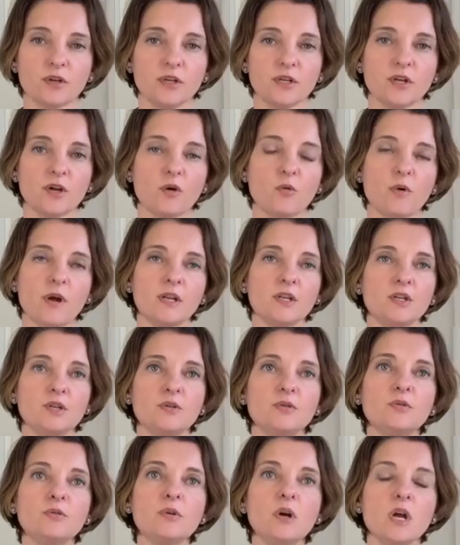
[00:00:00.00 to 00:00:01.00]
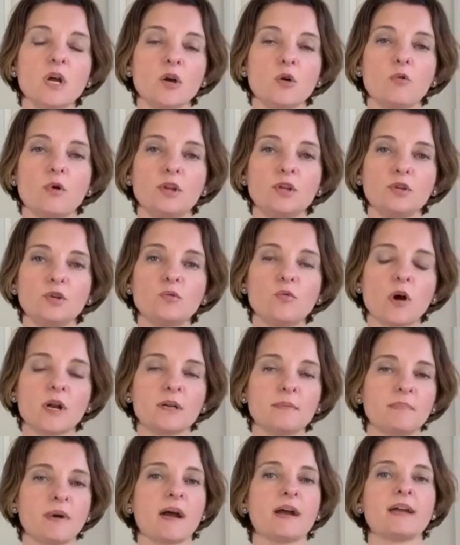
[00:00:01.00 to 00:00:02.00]
You know, when you want
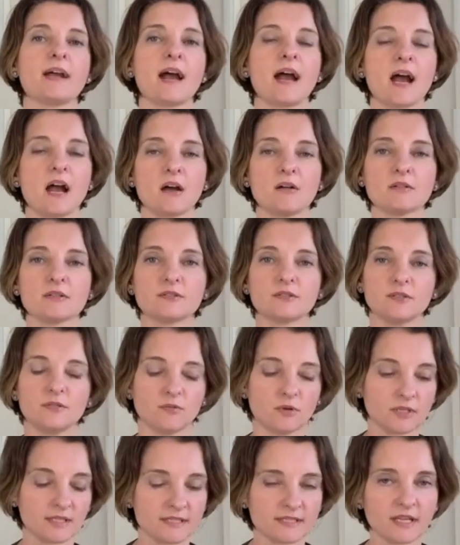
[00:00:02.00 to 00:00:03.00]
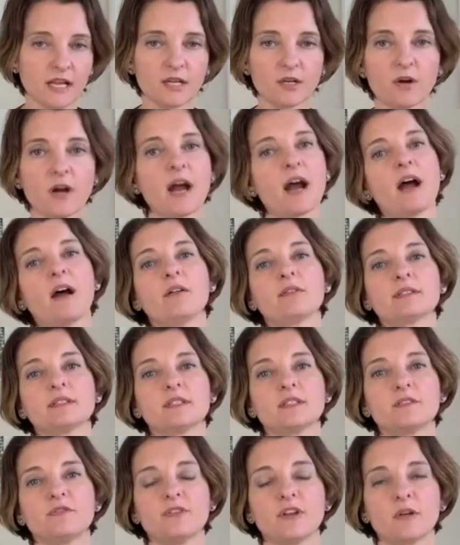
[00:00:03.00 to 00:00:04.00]
to buy a house, or you want to sell your house,
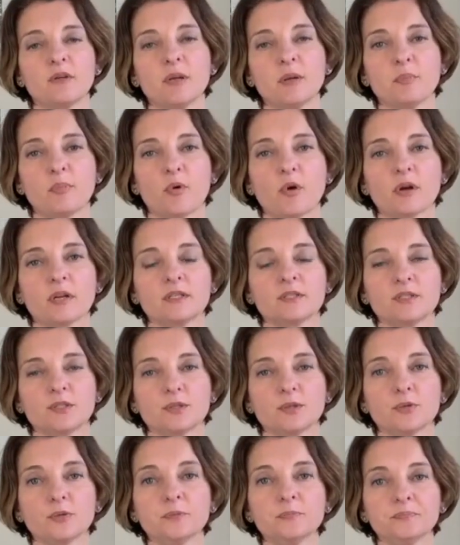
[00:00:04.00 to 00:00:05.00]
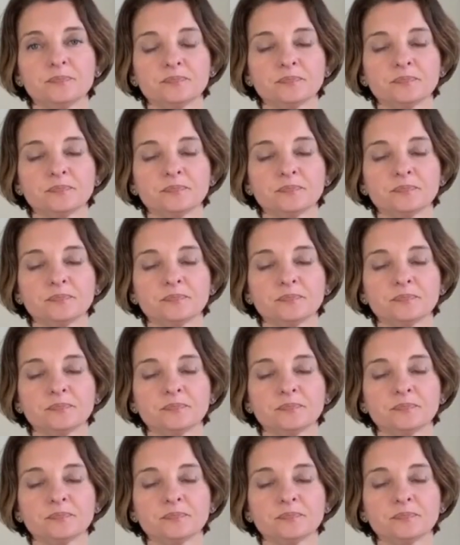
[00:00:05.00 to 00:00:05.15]
it's very important to